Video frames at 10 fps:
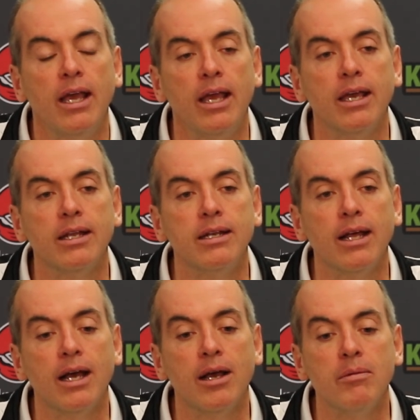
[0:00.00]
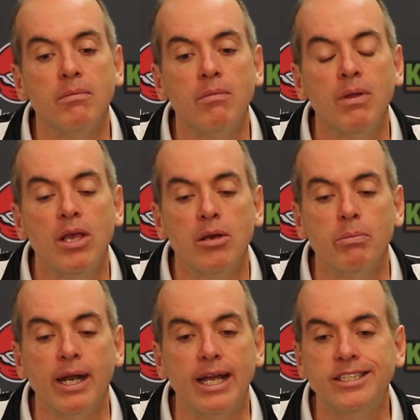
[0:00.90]
And um,
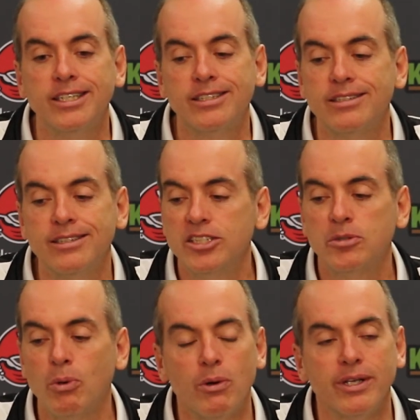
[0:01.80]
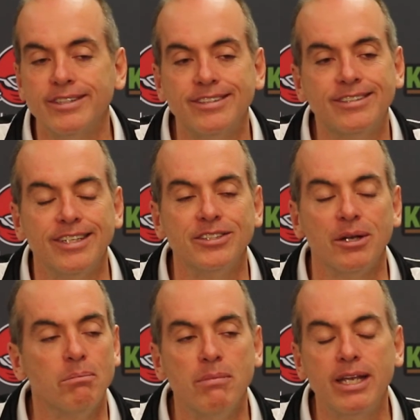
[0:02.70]
but I just this sport is is
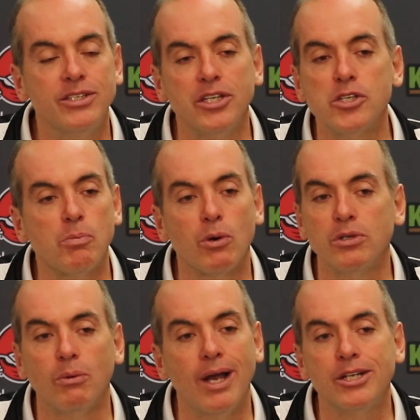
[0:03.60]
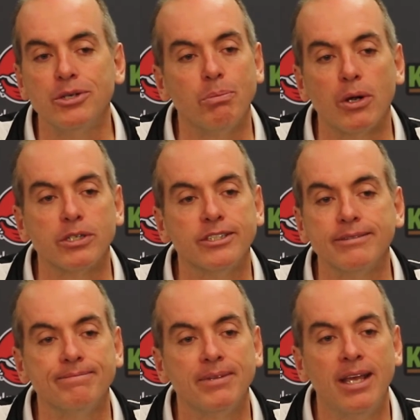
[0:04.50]
an amazing sport to watch in
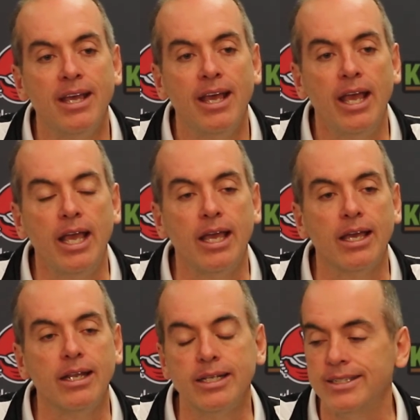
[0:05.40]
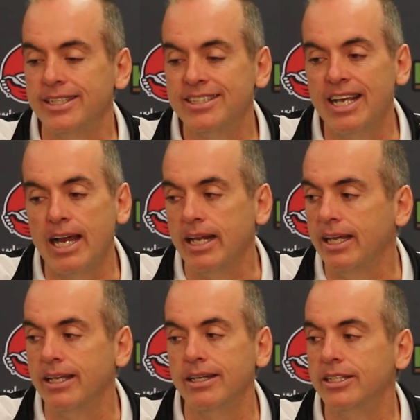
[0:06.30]
person, and it's
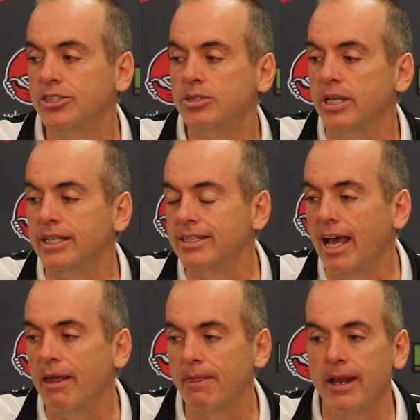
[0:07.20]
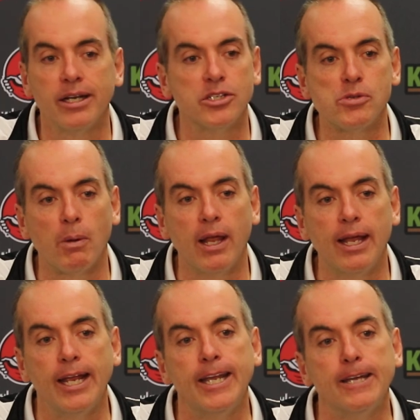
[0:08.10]
exciting and it's it's an athletic
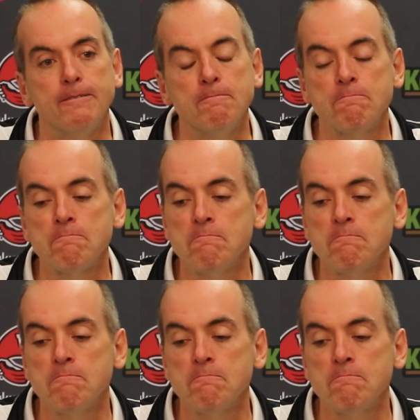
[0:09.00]
display and